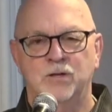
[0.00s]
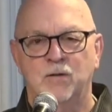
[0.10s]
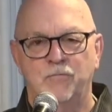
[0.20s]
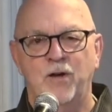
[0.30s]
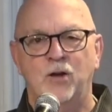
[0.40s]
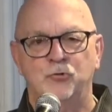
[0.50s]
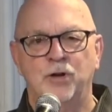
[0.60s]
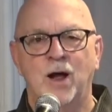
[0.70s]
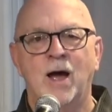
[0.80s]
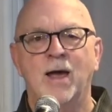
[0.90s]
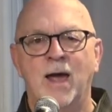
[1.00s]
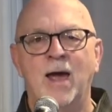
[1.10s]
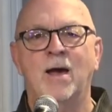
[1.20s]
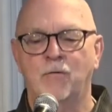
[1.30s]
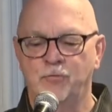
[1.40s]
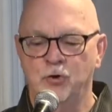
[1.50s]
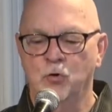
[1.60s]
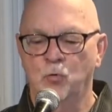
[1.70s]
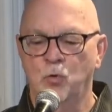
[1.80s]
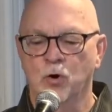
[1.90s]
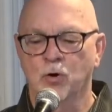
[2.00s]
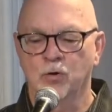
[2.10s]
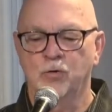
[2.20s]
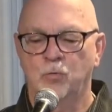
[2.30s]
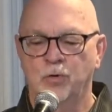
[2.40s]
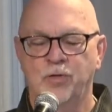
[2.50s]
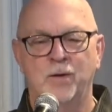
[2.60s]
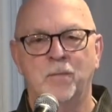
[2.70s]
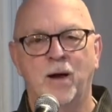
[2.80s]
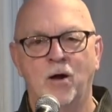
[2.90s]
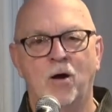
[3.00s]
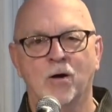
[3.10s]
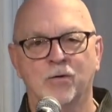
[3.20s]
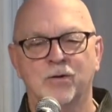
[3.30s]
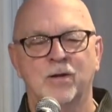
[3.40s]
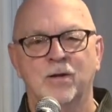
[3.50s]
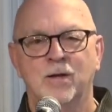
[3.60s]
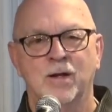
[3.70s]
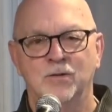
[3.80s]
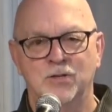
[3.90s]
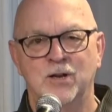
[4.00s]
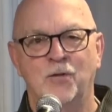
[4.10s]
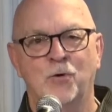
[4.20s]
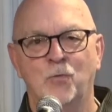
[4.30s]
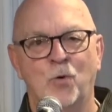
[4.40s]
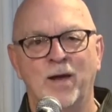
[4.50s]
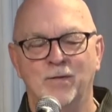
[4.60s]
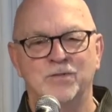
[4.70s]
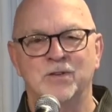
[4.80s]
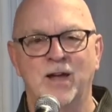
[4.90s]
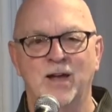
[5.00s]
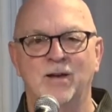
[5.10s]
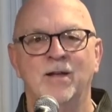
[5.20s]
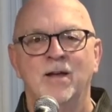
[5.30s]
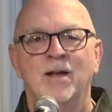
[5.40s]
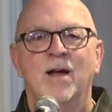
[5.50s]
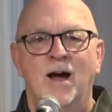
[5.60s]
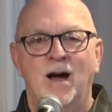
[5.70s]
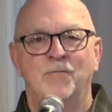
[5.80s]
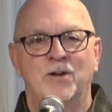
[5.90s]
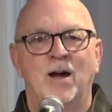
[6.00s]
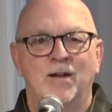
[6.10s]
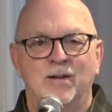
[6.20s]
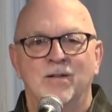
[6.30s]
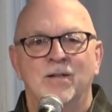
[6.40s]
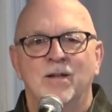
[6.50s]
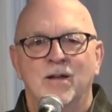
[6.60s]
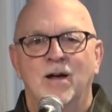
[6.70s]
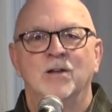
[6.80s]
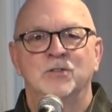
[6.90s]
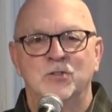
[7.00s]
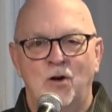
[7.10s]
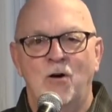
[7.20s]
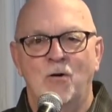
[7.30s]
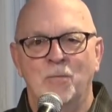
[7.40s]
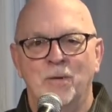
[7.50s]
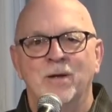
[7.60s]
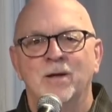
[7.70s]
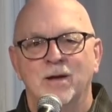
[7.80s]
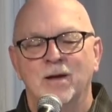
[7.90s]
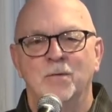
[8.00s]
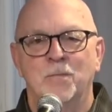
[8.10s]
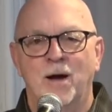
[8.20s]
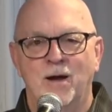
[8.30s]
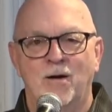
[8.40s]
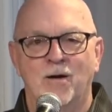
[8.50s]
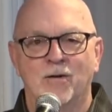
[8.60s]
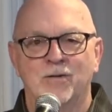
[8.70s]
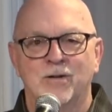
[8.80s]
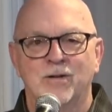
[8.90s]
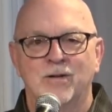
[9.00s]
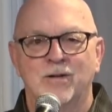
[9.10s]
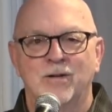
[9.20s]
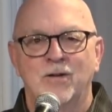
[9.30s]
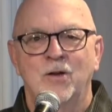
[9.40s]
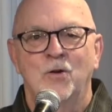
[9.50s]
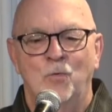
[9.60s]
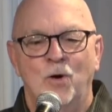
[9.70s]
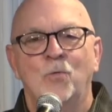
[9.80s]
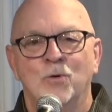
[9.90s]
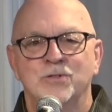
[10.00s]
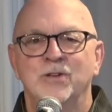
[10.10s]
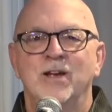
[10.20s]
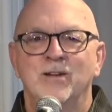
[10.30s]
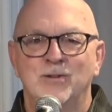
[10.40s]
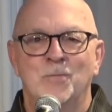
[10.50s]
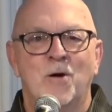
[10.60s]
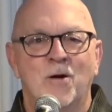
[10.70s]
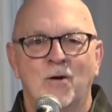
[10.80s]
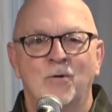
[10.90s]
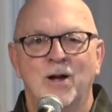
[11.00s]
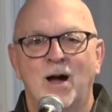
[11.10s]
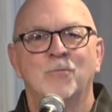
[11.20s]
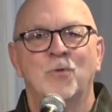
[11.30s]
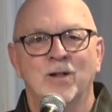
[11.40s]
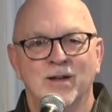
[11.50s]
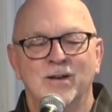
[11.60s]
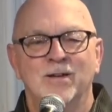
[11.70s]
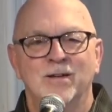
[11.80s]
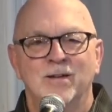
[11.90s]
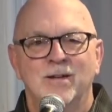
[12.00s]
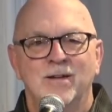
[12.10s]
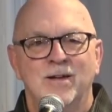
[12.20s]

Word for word: it's a confession I have your Word within my heart. It's another way of saying, I've got a psalm in my heart. Well, we'll see you tomorrow, God willing.